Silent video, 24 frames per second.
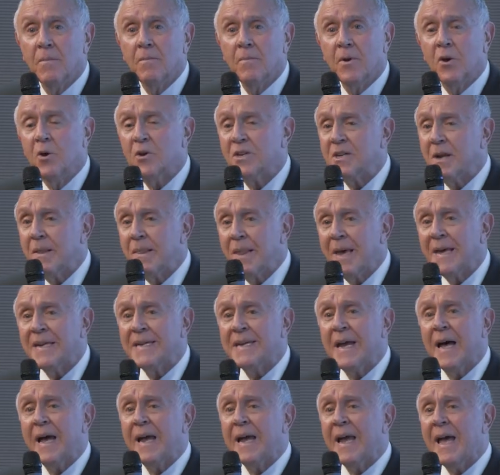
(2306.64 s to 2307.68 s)
Because
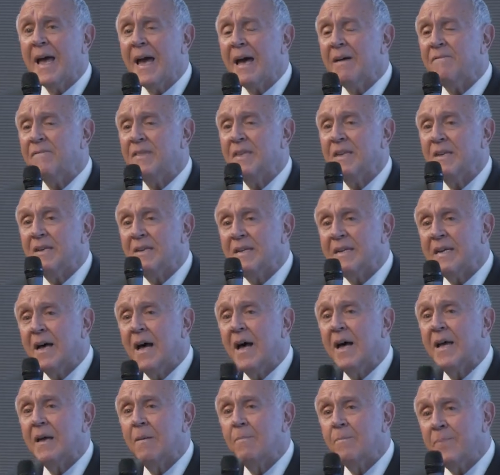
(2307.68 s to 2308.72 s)
unless I have the
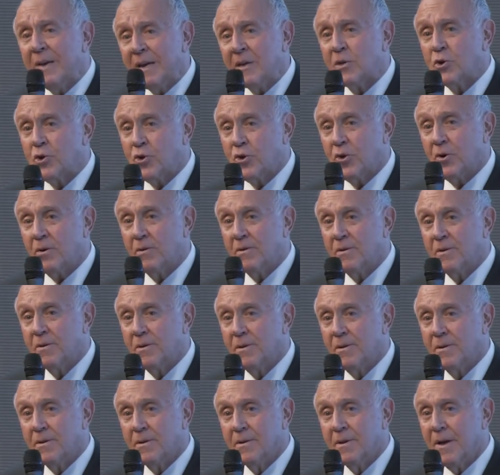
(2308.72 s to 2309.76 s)
entire picture,
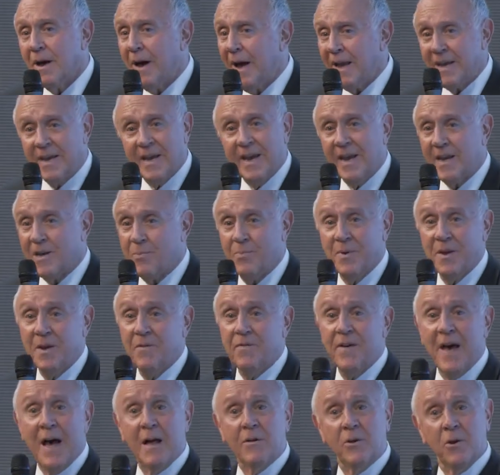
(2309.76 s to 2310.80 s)
I can't be
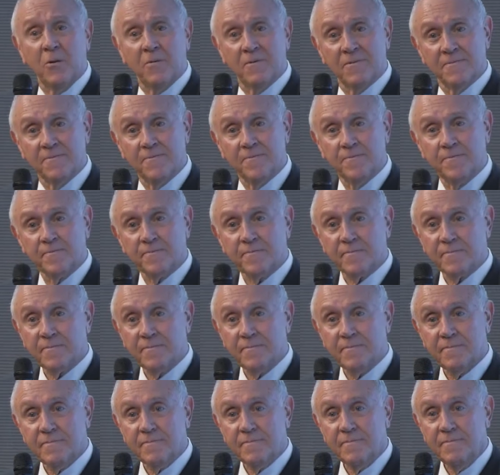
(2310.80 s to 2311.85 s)
of value.
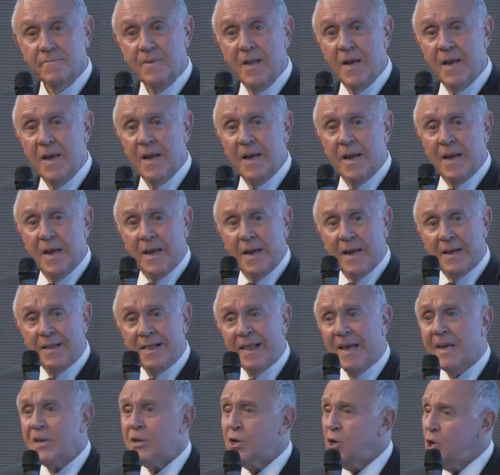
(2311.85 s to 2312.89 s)

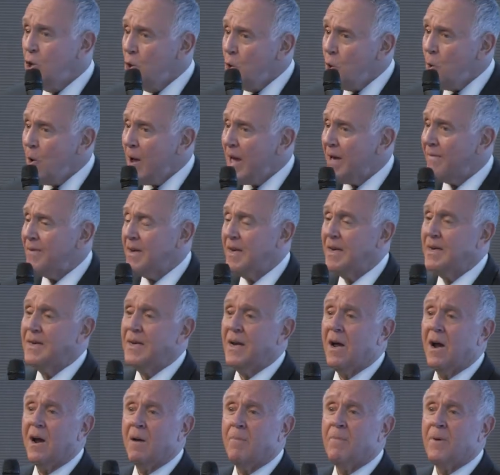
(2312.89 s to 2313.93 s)
Unless you have an
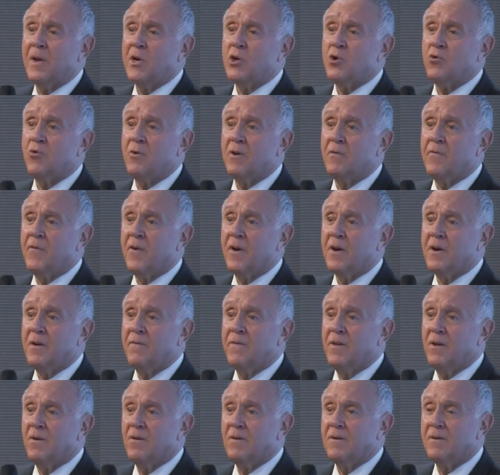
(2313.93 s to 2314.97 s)
entire picture in front
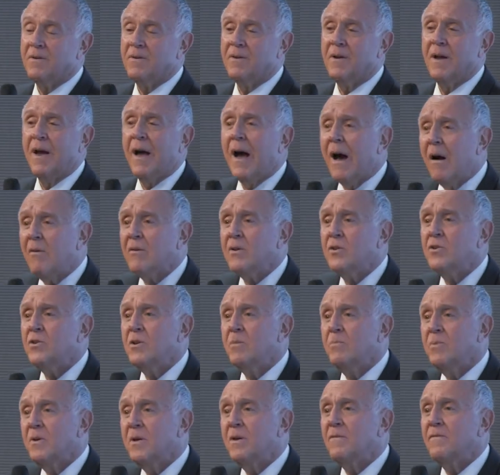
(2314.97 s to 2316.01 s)
of you, how can
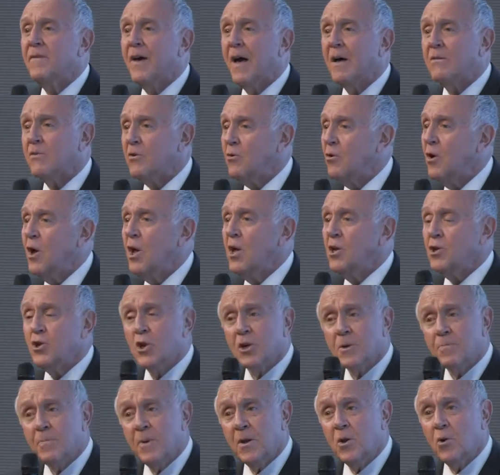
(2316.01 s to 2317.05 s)
you be of value?
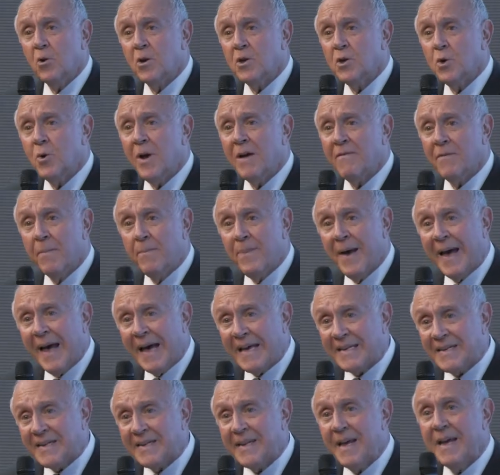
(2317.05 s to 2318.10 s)
Just because you have a
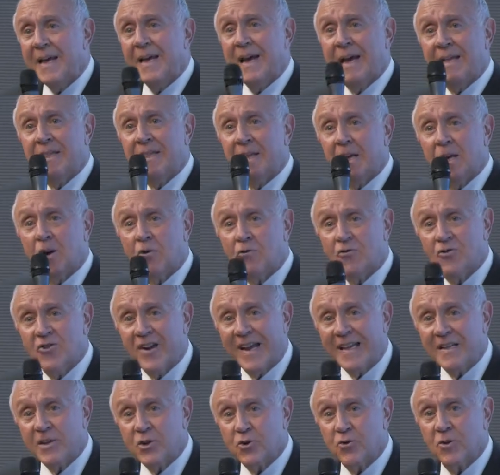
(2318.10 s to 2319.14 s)
past and the
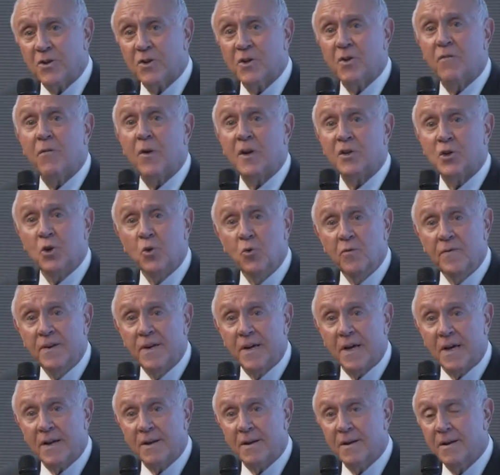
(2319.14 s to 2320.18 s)
credentials of what you've
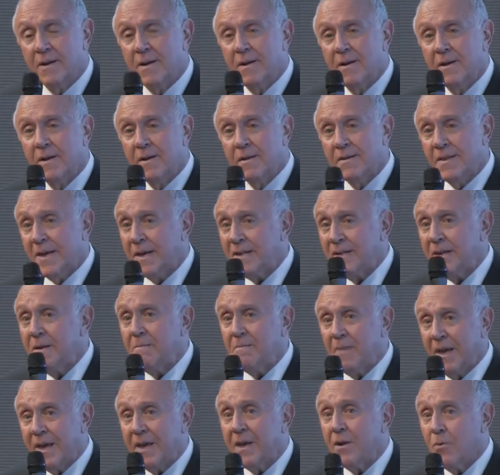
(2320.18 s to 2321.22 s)
done doesn't
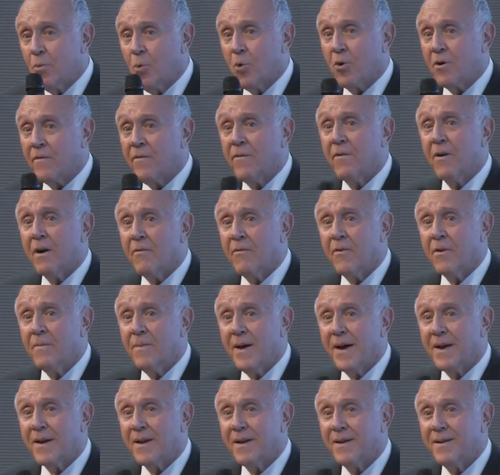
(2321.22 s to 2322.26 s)
make it work for everybody.